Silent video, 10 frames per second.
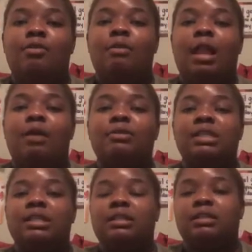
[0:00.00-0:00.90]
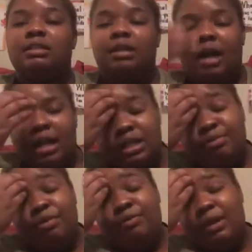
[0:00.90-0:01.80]
while I was in college.
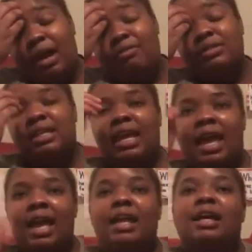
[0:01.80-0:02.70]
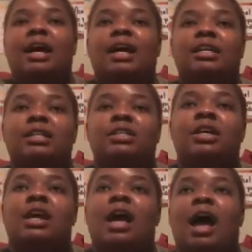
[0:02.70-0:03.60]
But when I was at college,
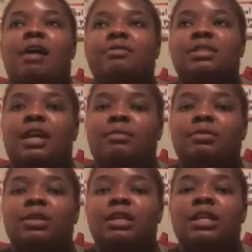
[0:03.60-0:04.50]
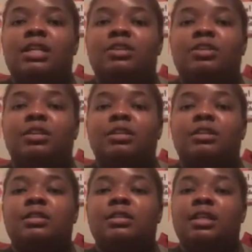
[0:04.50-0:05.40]
I was able to either
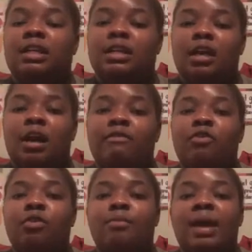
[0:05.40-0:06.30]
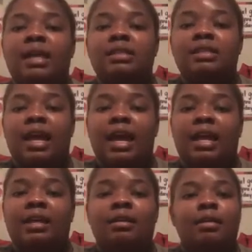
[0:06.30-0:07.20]
get it off or
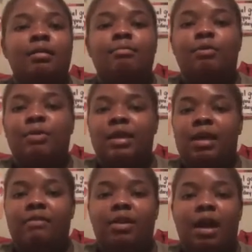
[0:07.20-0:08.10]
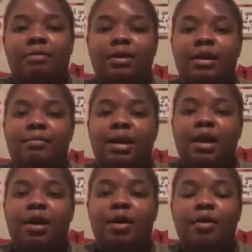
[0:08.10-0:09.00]
maintain. But whenever I would come back
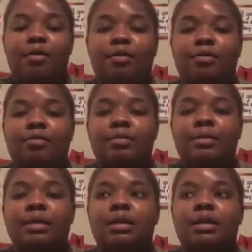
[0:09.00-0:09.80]
home,